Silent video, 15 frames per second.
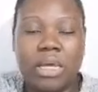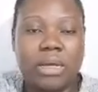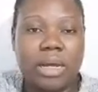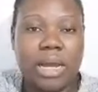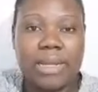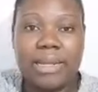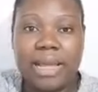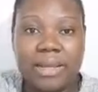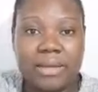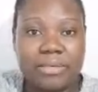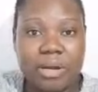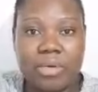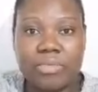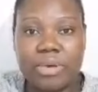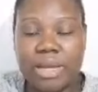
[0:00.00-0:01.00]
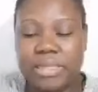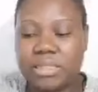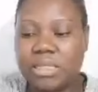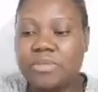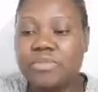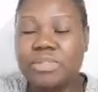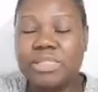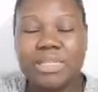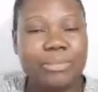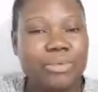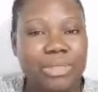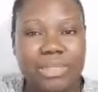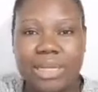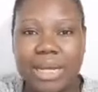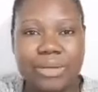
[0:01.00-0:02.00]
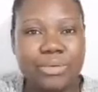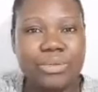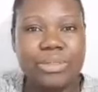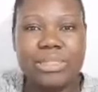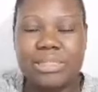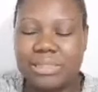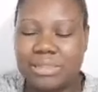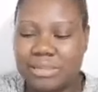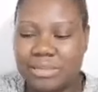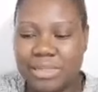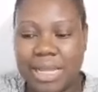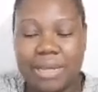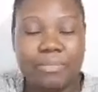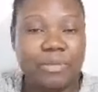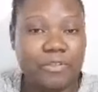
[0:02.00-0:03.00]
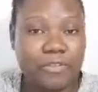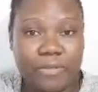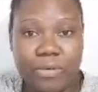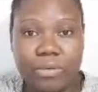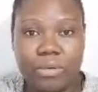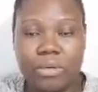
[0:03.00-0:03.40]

I like brown rice. Even semolina, I don't eat it like before.